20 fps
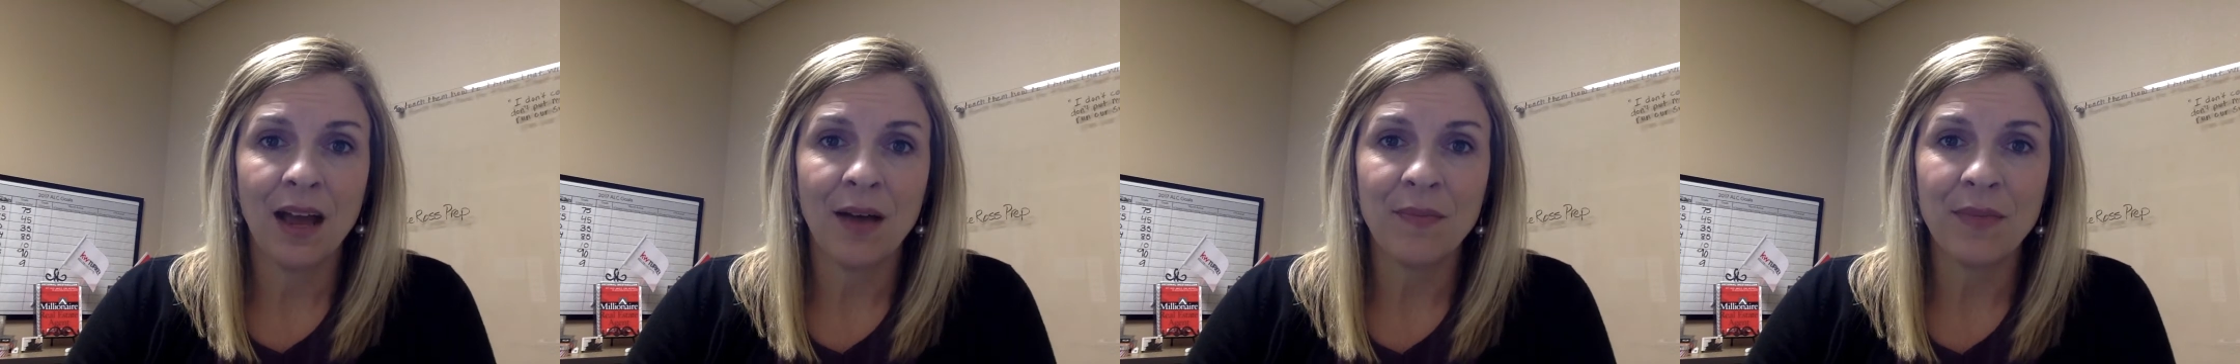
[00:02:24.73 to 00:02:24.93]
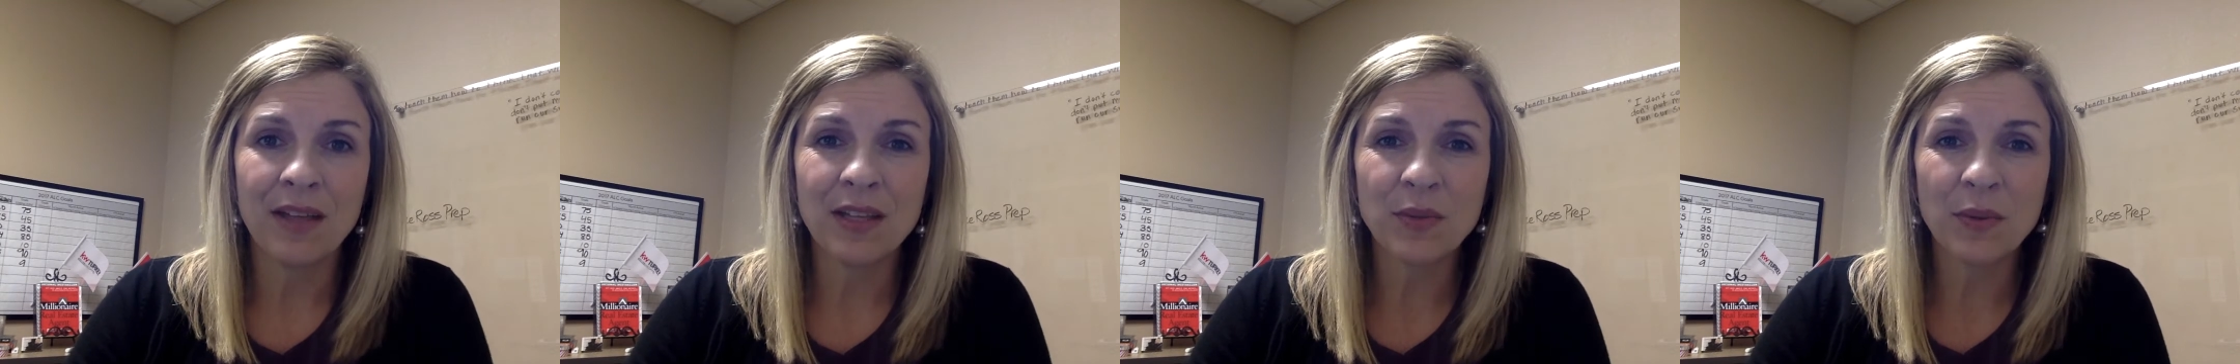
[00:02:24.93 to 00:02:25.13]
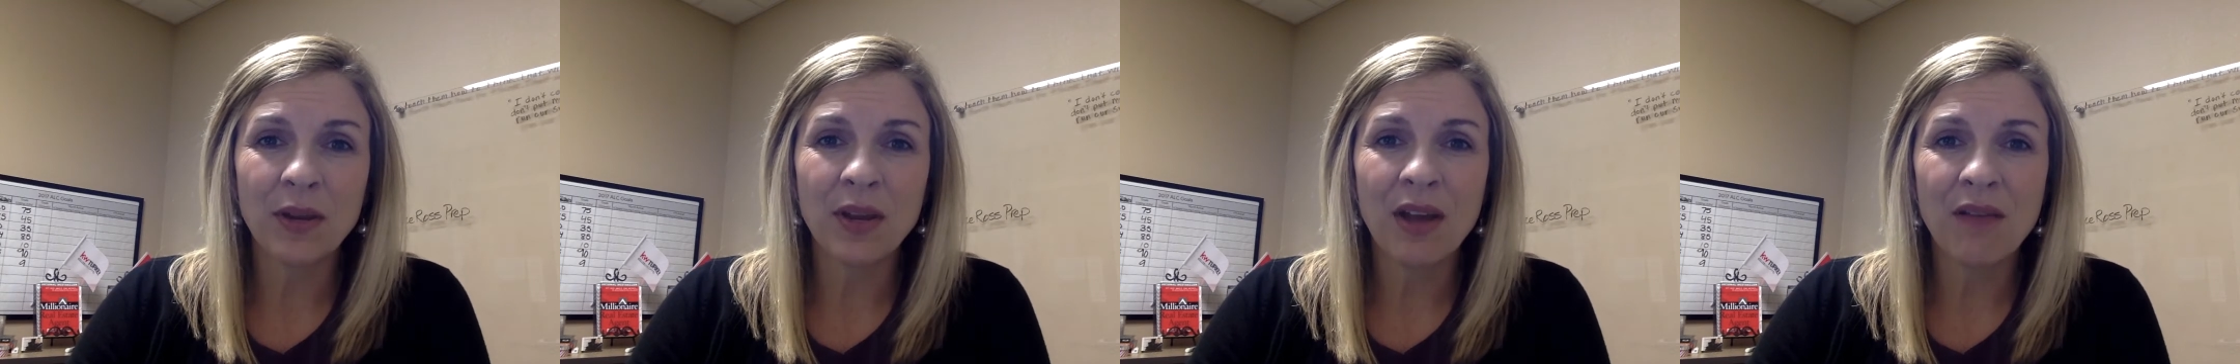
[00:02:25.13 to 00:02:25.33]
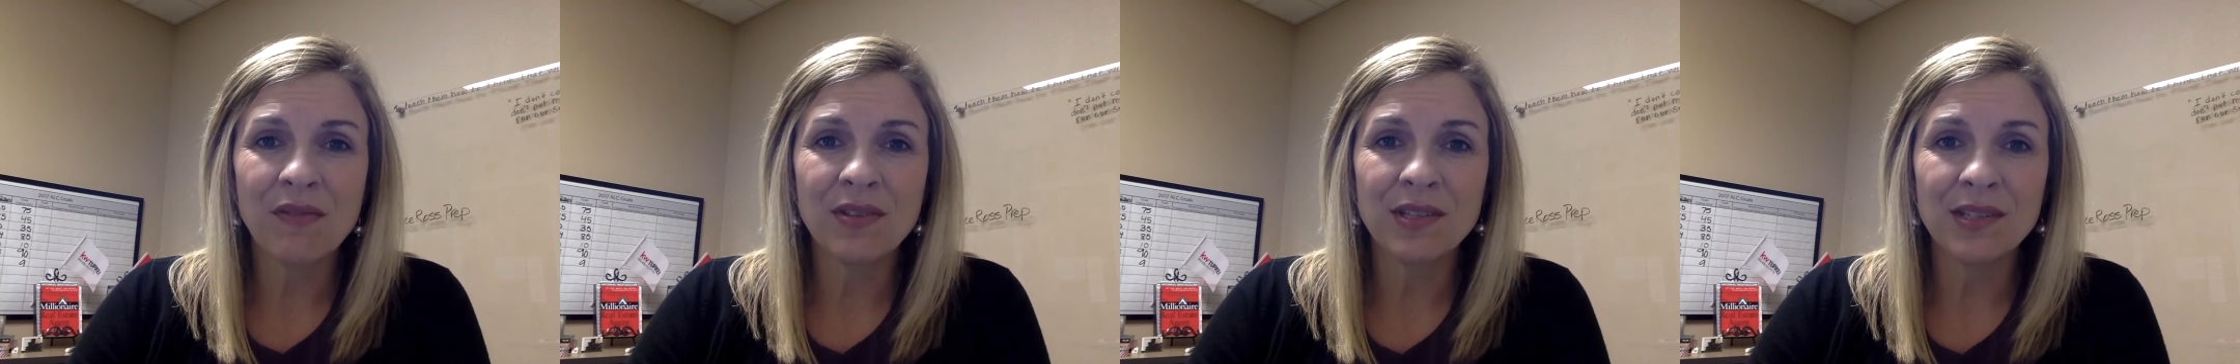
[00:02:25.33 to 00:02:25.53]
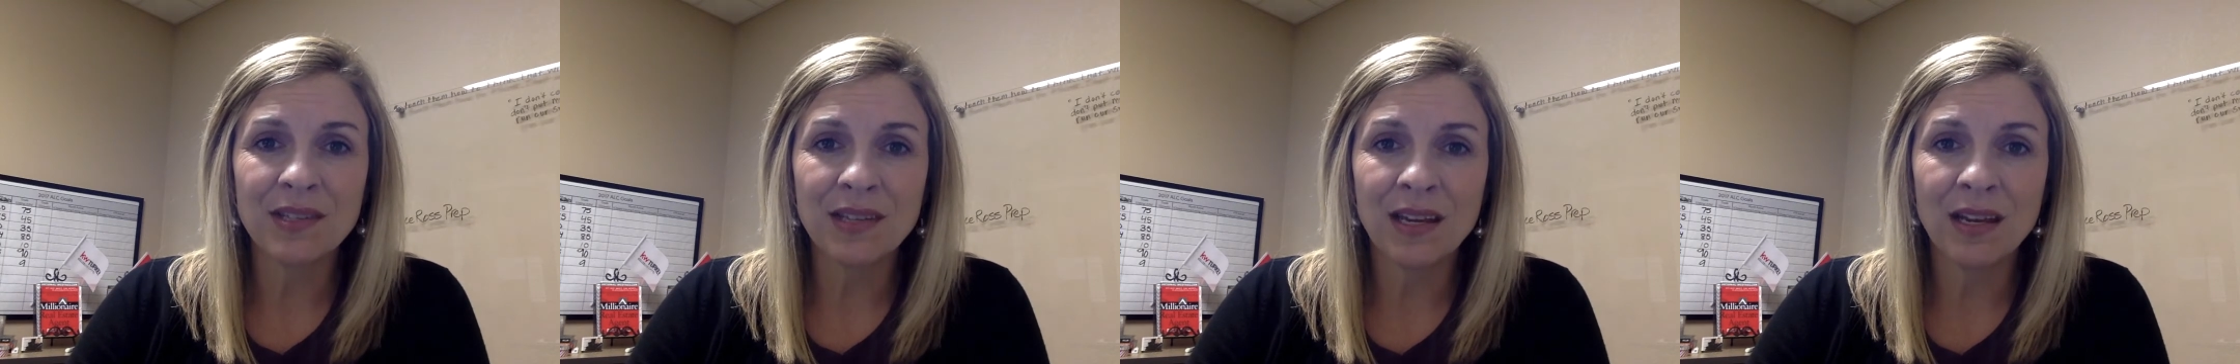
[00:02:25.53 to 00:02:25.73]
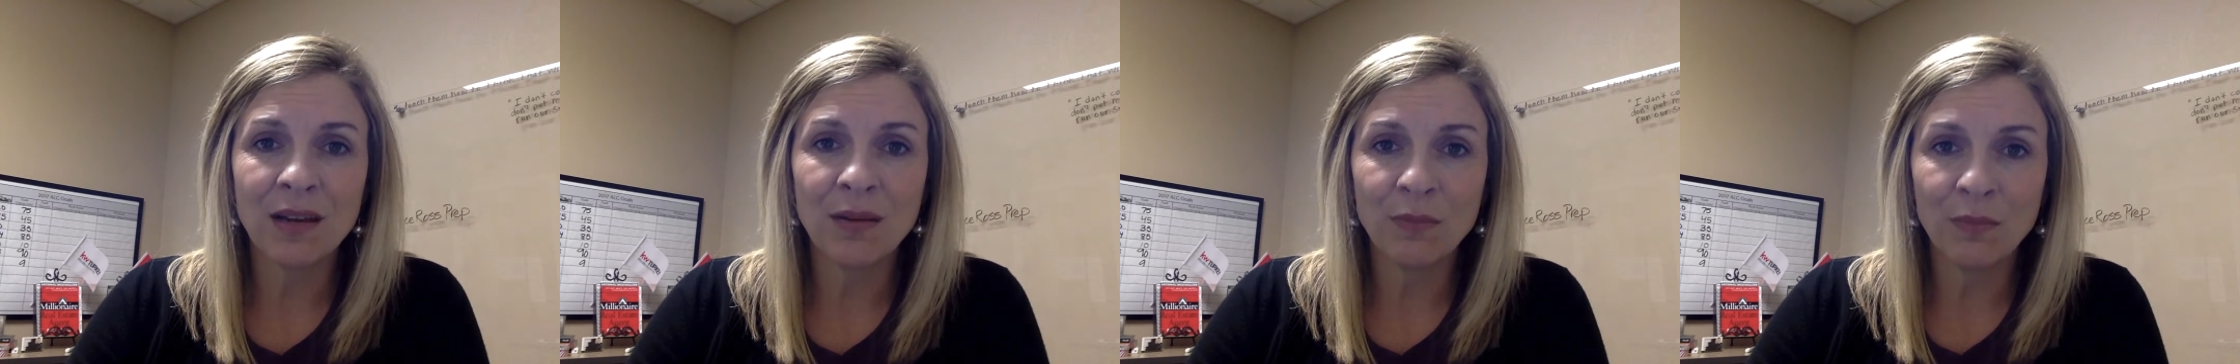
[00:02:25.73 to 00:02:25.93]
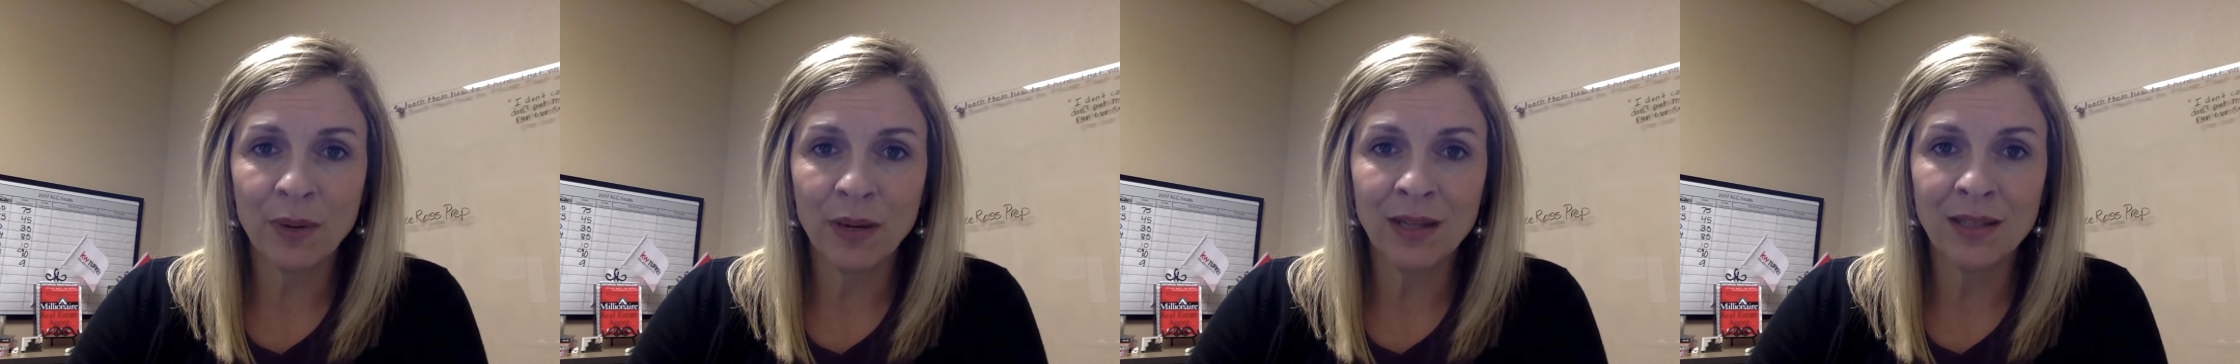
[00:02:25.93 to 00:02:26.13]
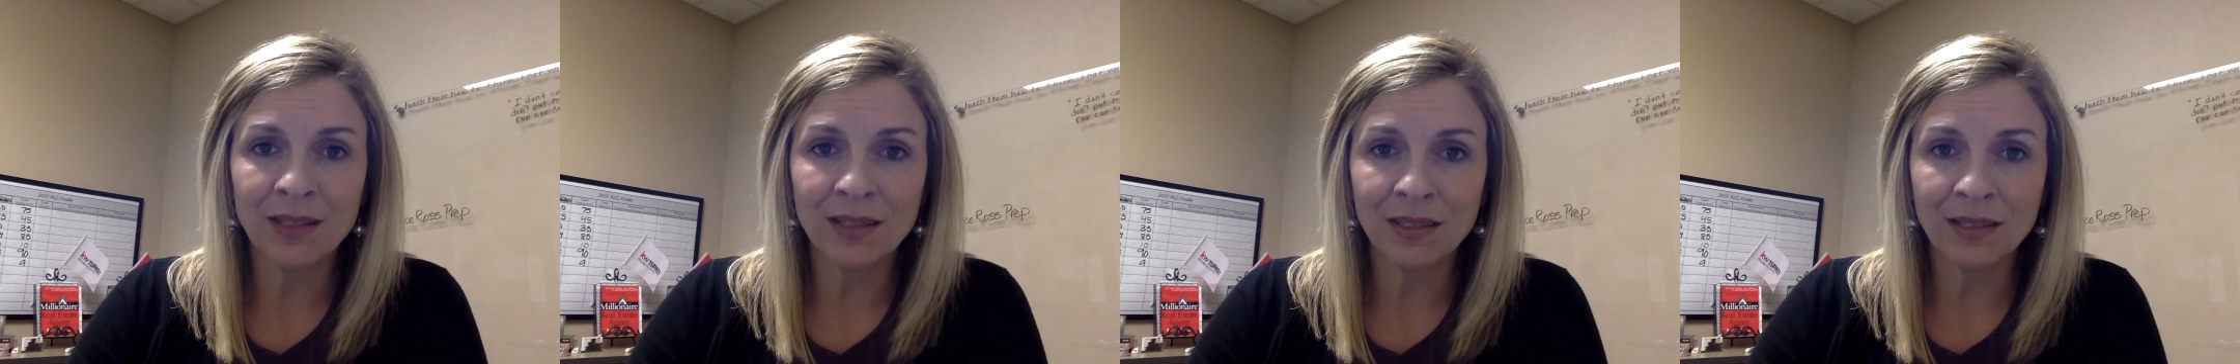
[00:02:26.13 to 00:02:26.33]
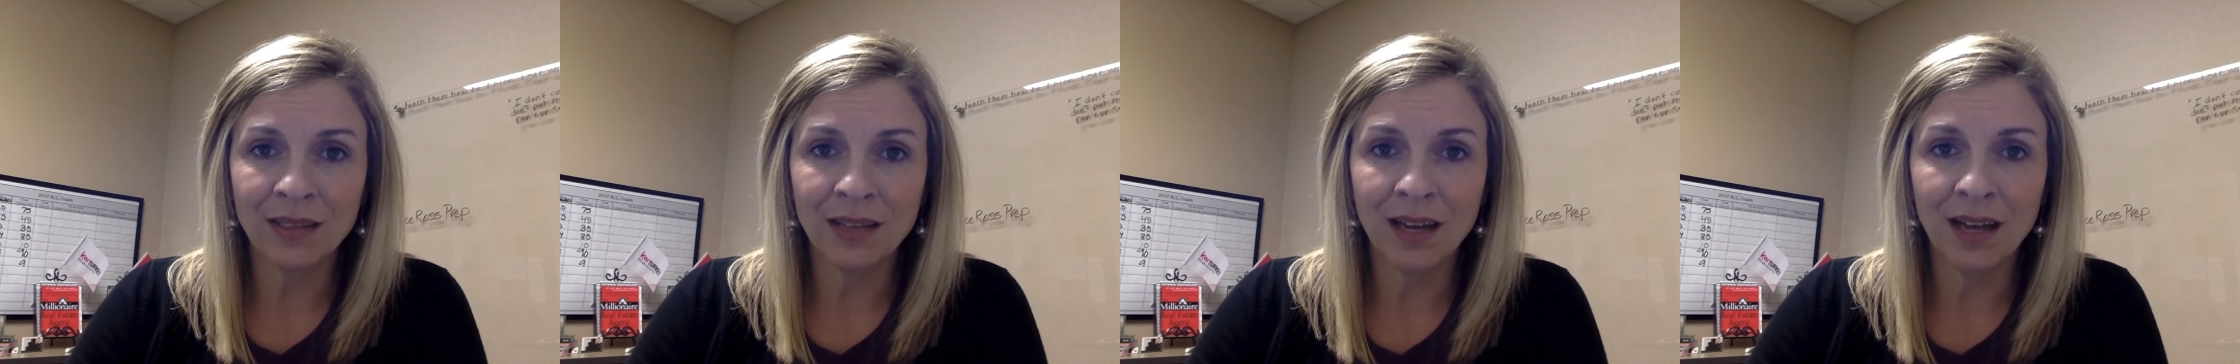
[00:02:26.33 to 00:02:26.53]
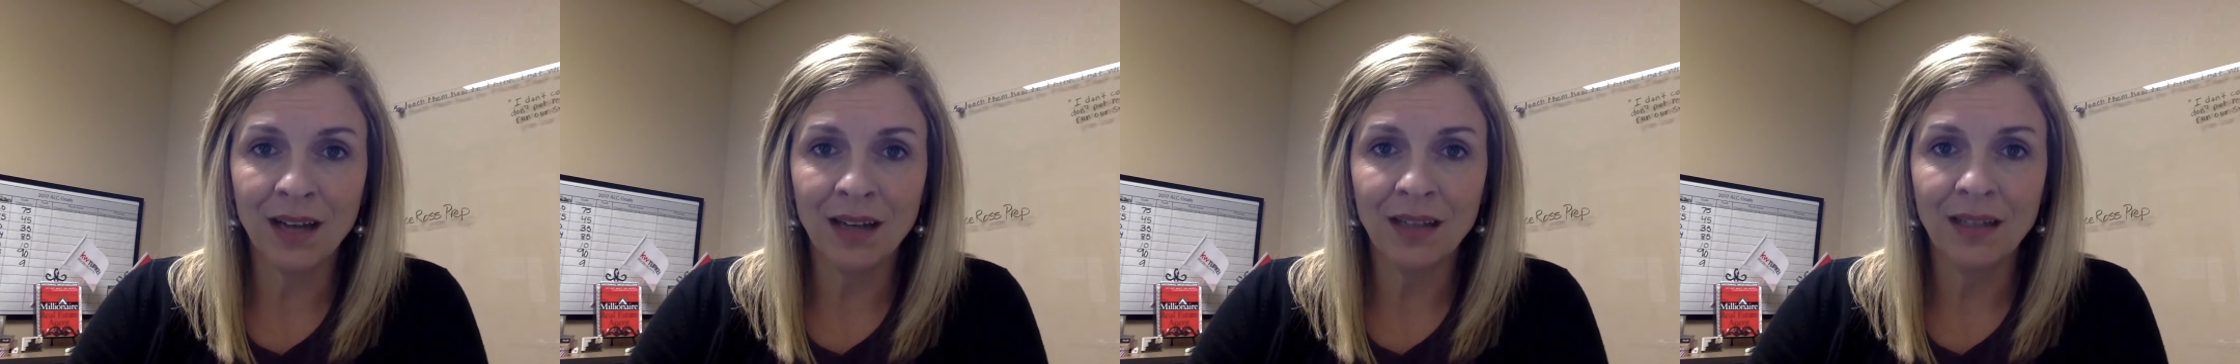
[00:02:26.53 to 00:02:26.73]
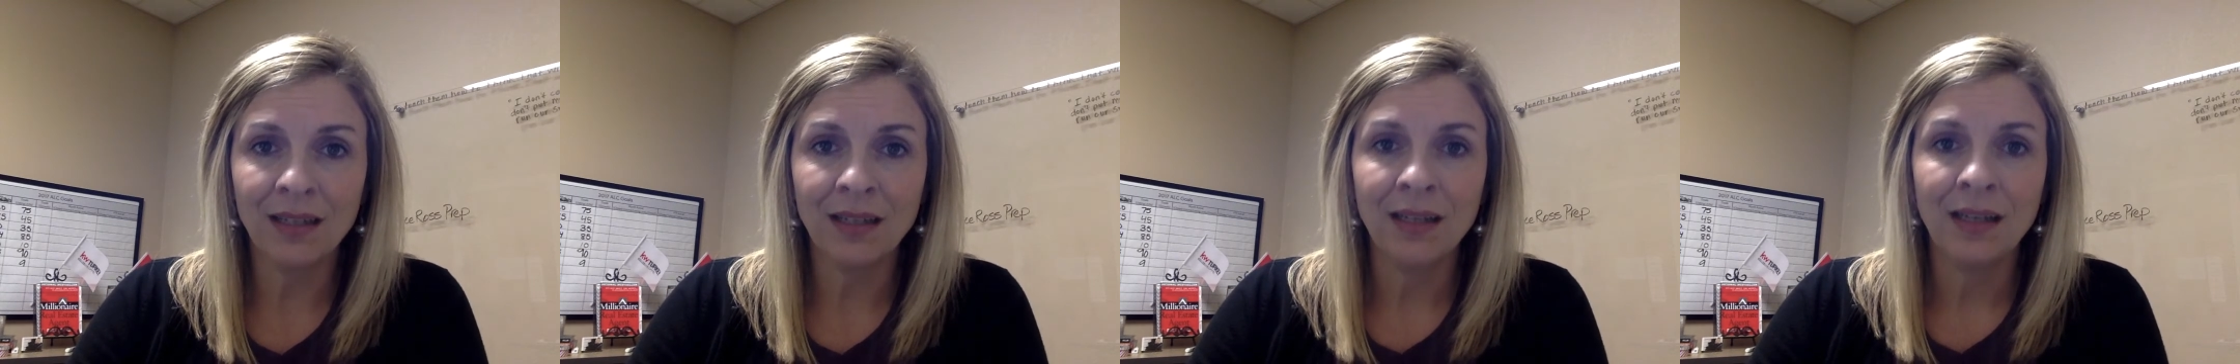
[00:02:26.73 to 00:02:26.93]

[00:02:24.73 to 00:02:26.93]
That's why you haven't seen Brent a lot.